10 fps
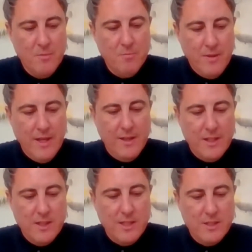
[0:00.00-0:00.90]
But then
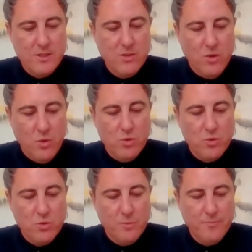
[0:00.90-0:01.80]
it's
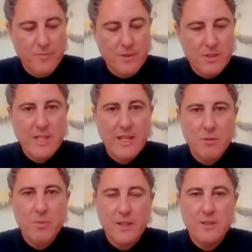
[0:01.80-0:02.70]
also
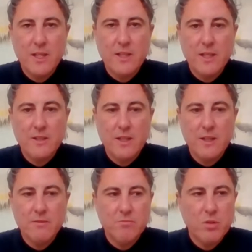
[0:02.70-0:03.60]
celebrating
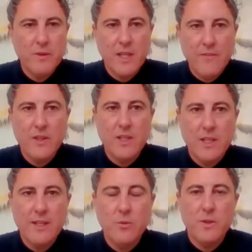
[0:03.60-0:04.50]
and probably giving
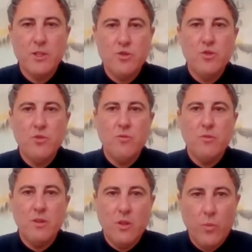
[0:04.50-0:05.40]
credit where it's due
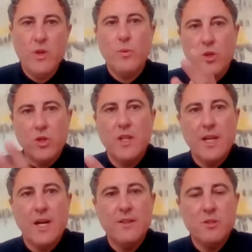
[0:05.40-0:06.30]
to where we currently
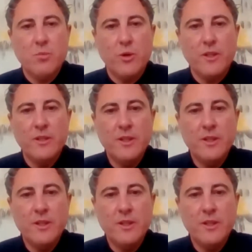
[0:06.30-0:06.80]
are in this point.